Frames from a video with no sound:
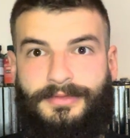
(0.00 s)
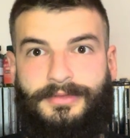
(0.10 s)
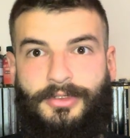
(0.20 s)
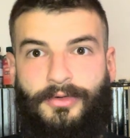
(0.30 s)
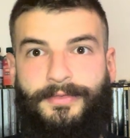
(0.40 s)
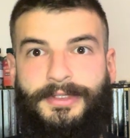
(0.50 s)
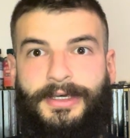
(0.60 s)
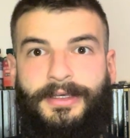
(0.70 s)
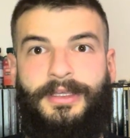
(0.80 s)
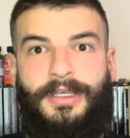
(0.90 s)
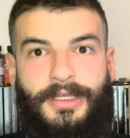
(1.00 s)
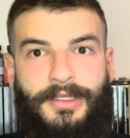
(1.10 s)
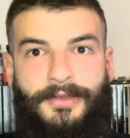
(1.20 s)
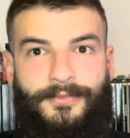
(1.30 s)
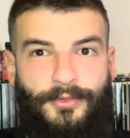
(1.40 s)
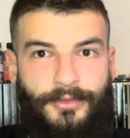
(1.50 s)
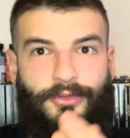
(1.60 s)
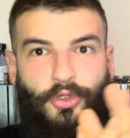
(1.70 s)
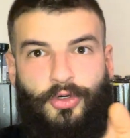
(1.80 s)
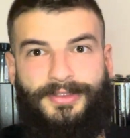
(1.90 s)
Go for that. If you're
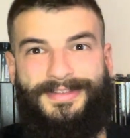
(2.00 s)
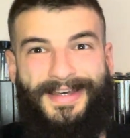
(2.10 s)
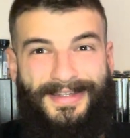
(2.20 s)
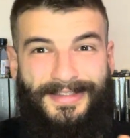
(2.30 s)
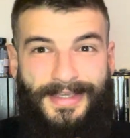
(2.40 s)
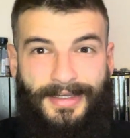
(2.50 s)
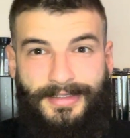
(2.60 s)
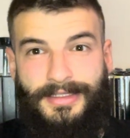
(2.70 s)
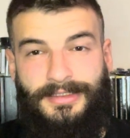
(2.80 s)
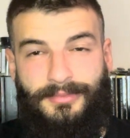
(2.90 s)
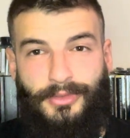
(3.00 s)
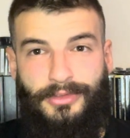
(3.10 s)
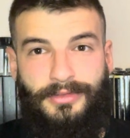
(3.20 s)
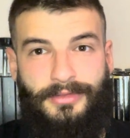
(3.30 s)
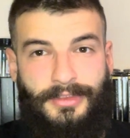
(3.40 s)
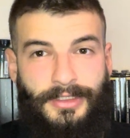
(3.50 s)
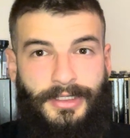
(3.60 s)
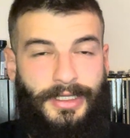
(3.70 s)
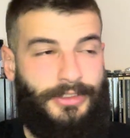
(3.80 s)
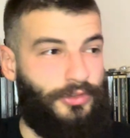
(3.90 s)
not that young anymore
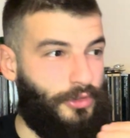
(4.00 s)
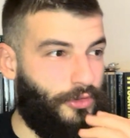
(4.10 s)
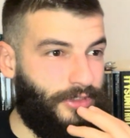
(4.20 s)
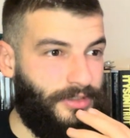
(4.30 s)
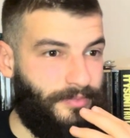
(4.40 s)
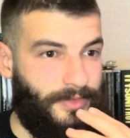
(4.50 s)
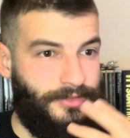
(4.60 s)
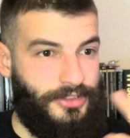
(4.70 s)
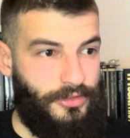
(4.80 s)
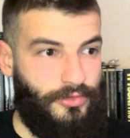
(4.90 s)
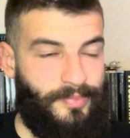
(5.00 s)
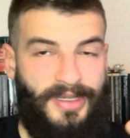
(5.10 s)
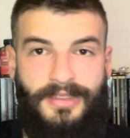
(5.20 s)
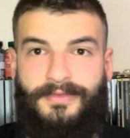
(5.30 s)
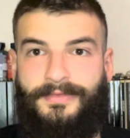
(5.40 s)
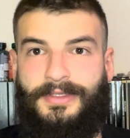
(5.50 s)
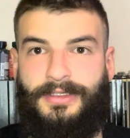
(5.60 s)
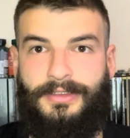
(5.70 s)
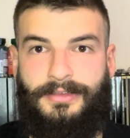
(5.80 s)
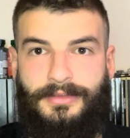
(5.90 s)
and you're looking, but just look back and think,
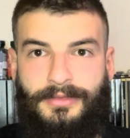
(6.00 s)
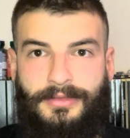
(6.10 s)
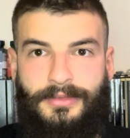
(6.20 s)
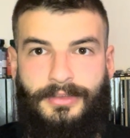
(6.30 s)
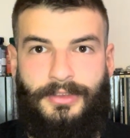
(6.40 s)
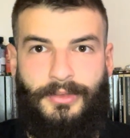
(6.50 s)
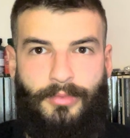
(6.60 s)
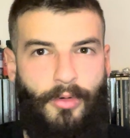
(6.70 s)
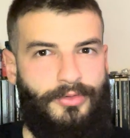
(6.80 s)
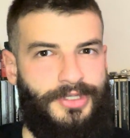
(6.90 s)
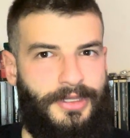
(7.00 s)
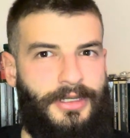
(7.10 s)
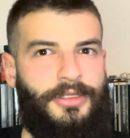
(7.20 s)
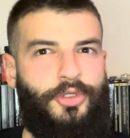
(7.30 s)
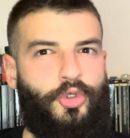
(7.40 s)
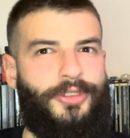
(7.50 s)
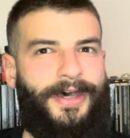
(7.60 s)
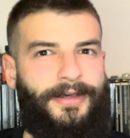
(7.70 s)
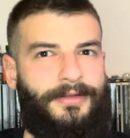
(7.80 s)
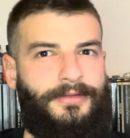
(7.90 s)
what was I really good
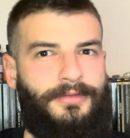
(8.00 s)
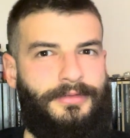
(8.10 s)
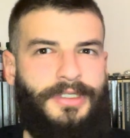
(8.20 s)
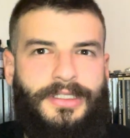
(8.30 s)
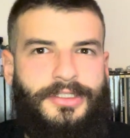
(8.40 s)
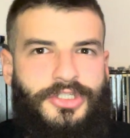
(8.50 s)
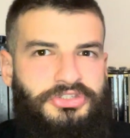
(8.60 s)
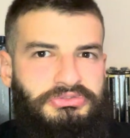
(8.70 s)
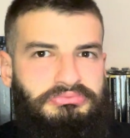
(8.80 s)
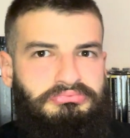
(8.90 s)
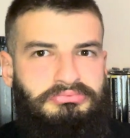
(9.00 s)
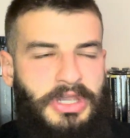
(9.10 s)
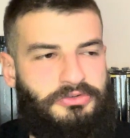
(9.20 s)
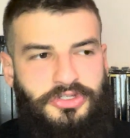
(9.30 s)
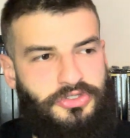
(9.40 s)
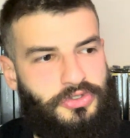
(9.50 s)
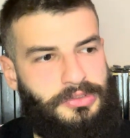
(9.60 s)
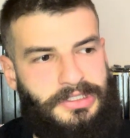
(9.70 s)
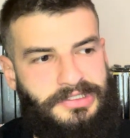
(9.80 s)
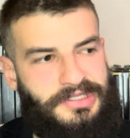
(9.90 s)
at? I was just
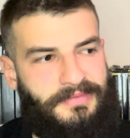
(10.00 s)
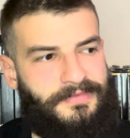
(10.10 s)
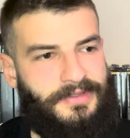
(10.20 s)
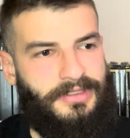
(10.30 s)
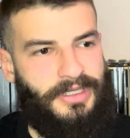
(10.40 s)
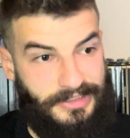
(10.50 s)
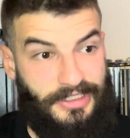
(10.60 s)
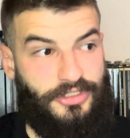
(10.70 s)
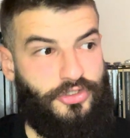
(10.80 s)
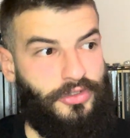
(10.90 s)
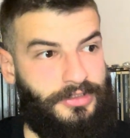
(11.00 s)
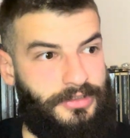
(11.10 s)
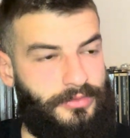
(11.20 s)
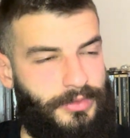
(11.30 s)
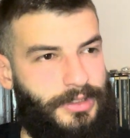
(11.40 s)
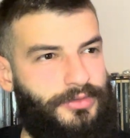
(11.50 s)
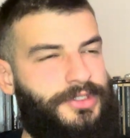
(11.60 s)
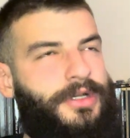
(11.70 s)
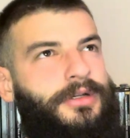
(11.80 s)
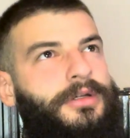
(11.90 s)
good at something and I enjoyed when I was
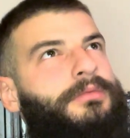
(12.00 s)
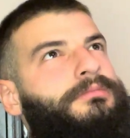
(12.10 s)
younger.